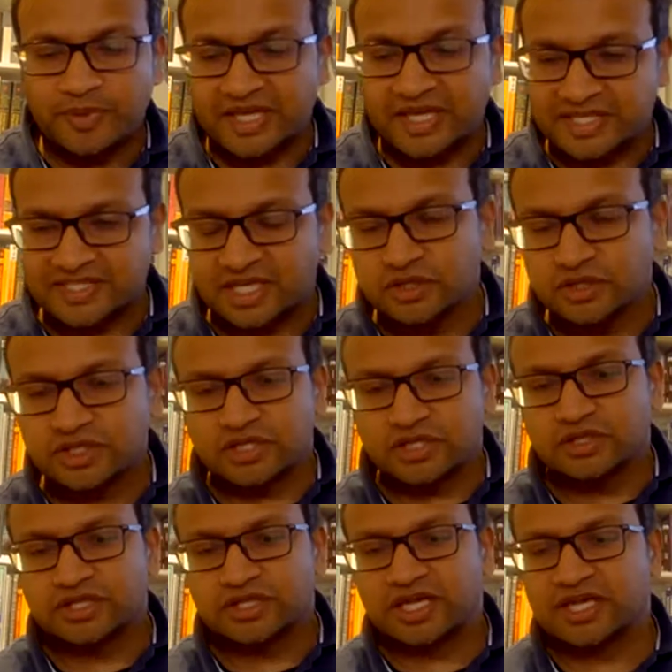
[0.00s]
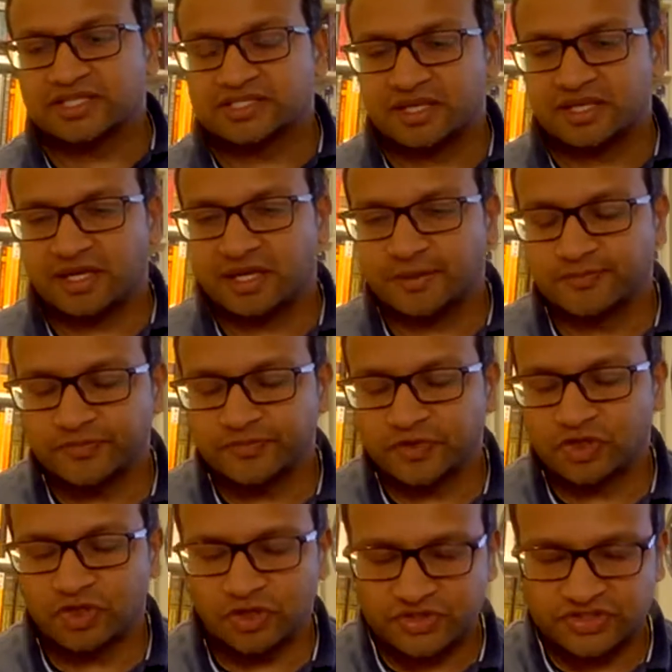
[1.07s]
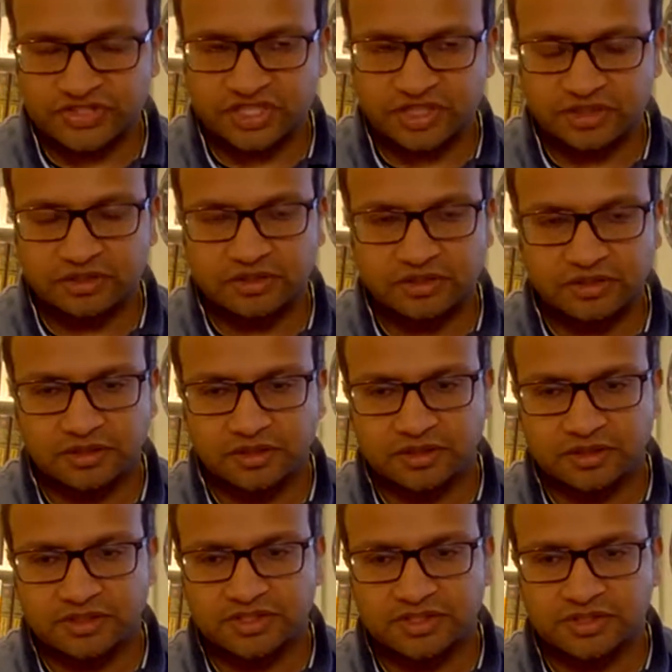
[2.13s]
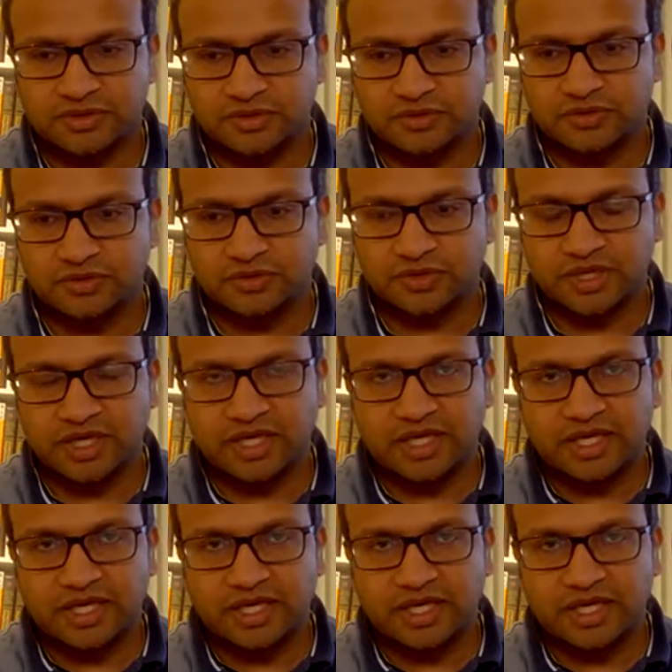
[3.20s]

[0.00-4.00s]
Plex, yeah, look at costing to